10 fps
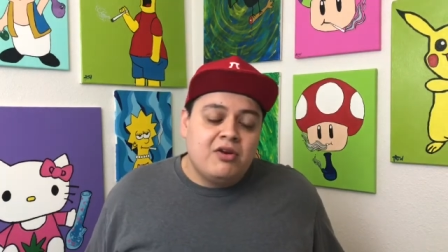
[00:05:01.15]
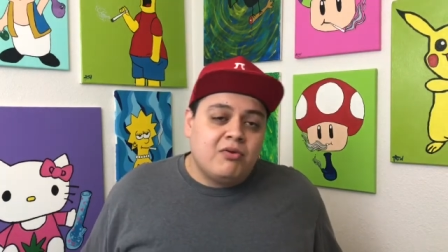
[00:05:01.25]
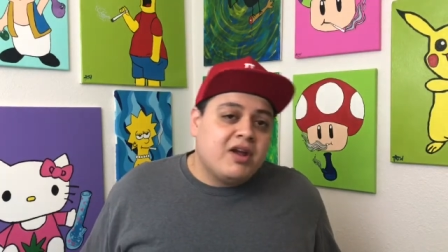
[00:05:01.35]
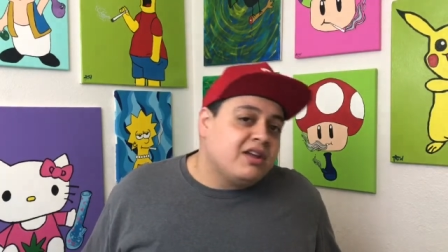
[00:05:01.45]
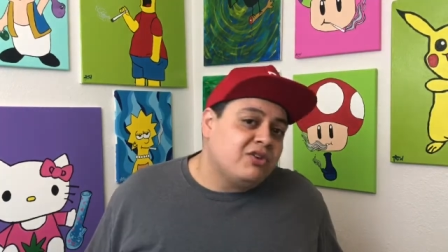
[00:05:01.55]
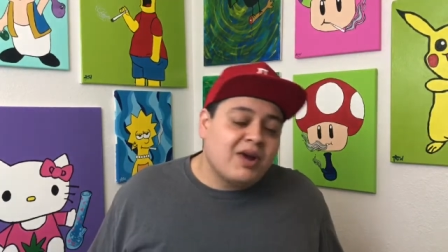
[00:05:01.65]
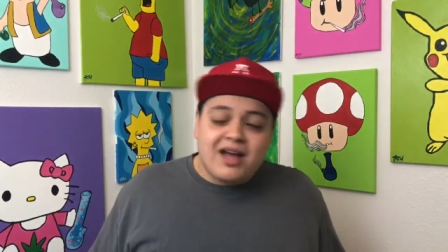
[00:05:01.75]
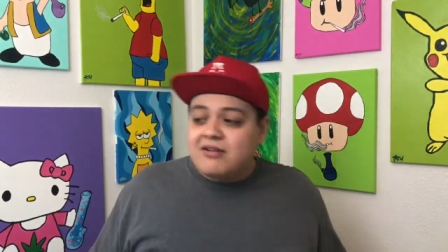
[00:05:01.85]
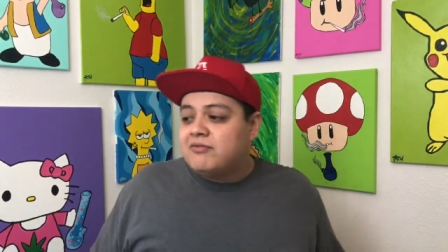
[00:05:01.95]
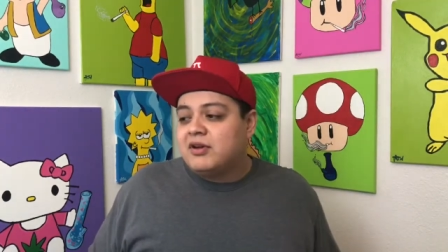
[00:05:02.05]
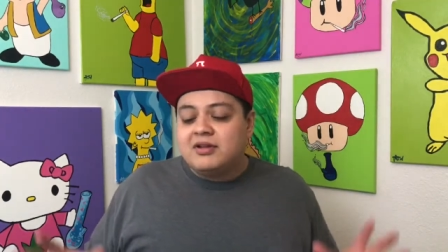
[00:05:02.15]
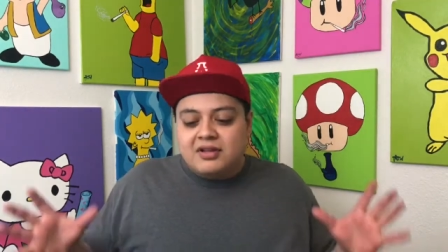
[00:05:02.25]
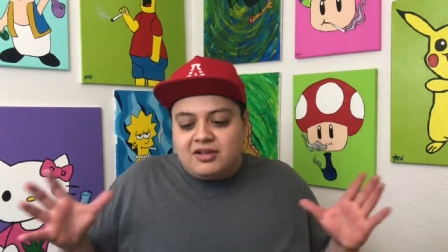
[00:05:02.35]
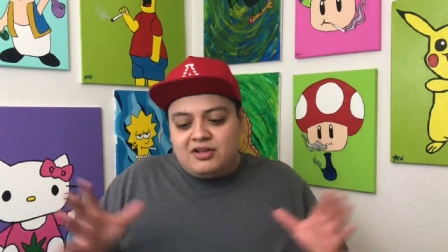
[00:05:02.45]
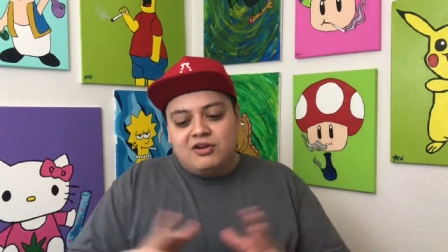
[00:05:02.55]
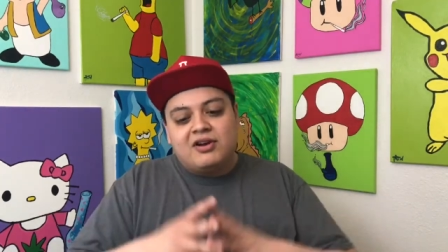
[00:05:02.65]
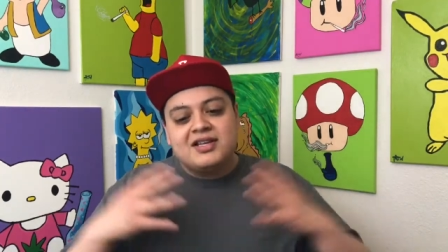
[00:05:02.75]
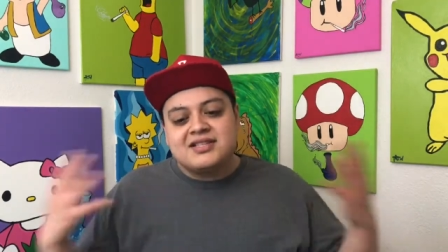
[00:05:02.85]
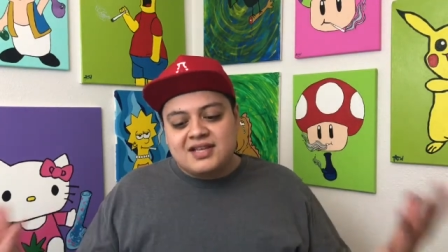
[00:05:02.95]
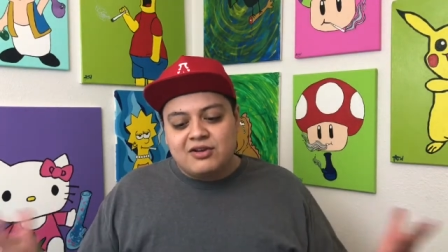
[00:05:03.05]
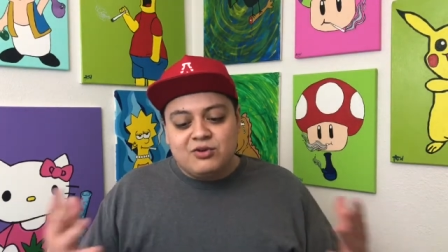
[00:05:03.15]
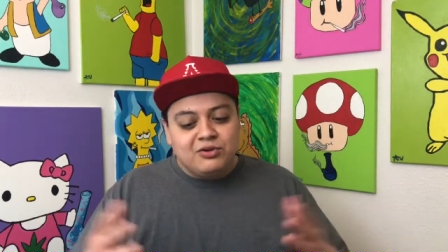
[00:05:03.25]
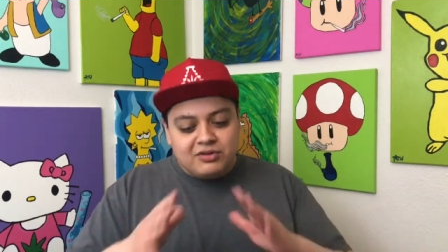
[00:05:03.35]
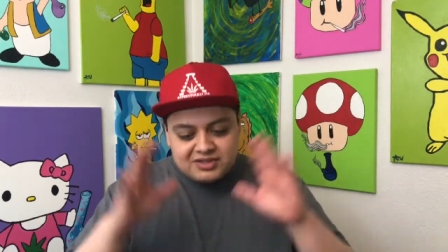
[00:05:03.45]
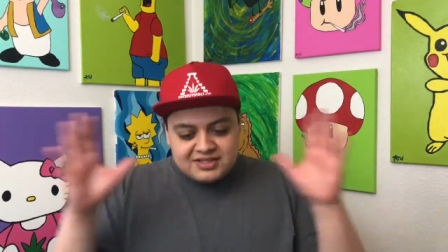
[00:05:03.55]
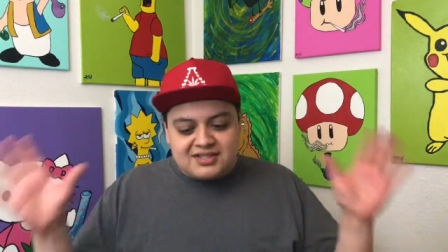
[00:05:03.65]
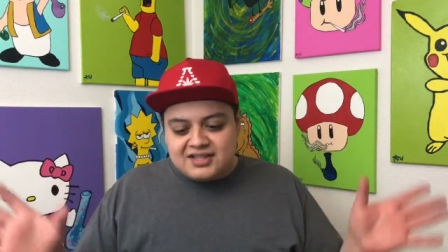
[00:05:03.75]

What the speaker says: Right, you have your inside. Google is this